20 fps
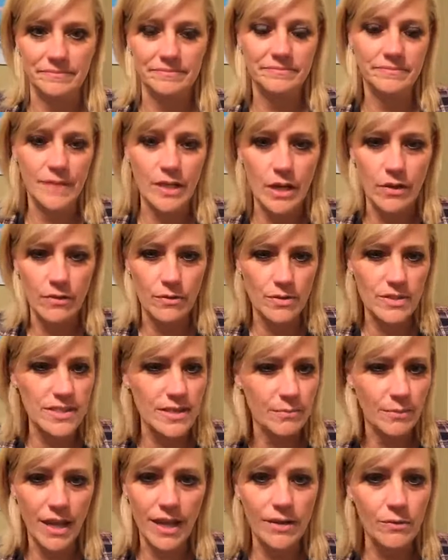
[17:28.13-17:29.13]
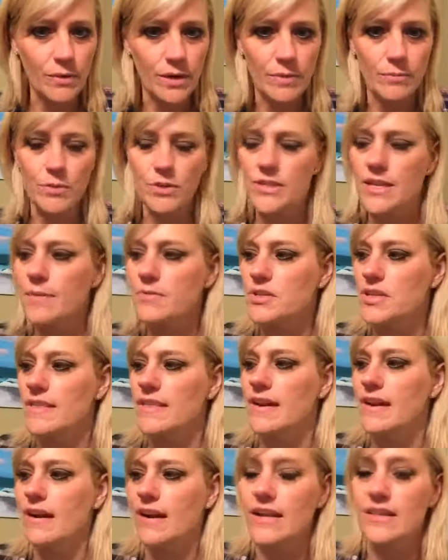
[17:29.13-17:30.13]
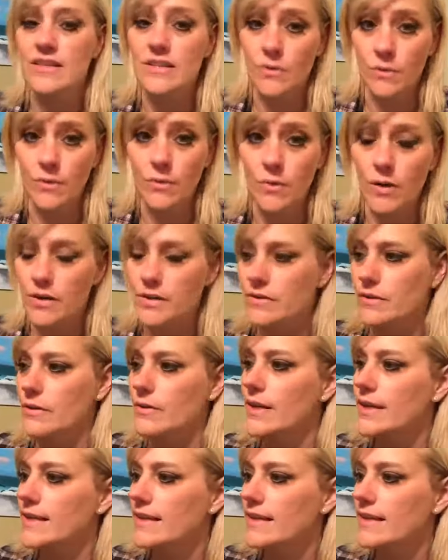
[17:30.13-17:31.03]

there was some kind of weird perception there, and so we worked through it.